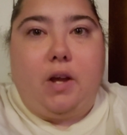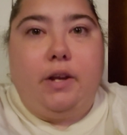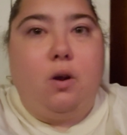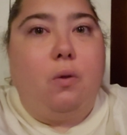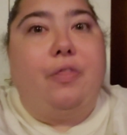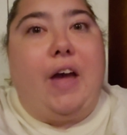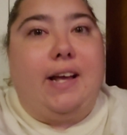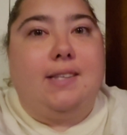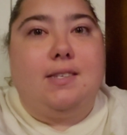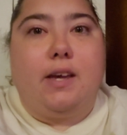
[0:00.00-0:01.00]
I know
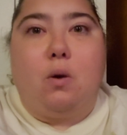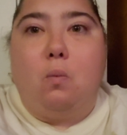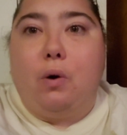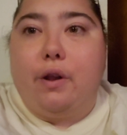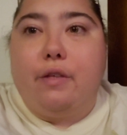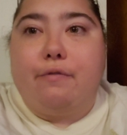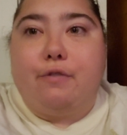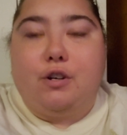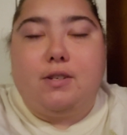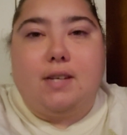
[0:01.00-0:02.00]
that's one of the
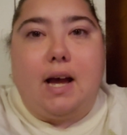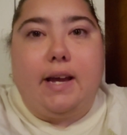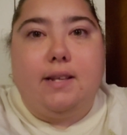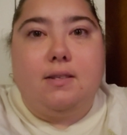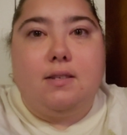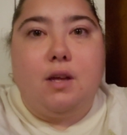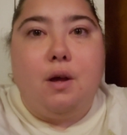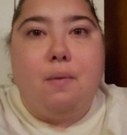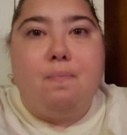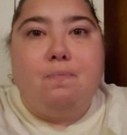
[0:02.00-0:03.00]
first signs.
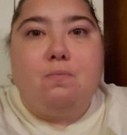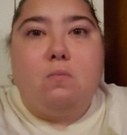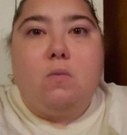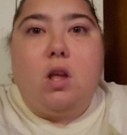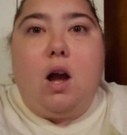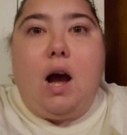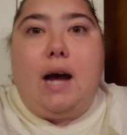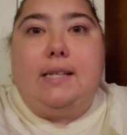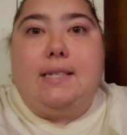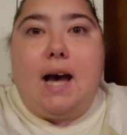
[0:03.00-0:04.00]

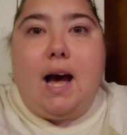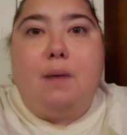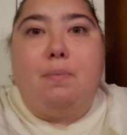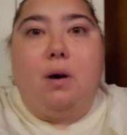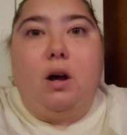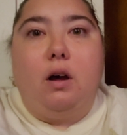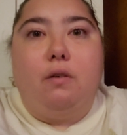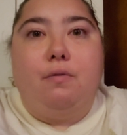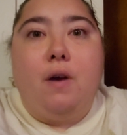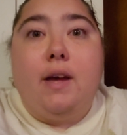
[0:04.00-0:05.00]
On top
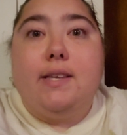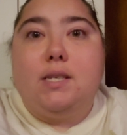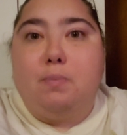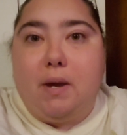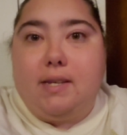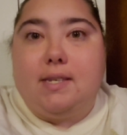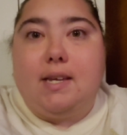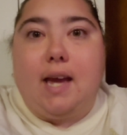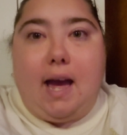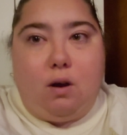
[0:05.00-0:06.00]
of
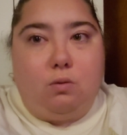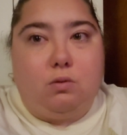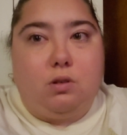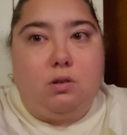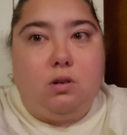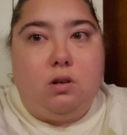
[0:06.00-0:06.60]
spacing out.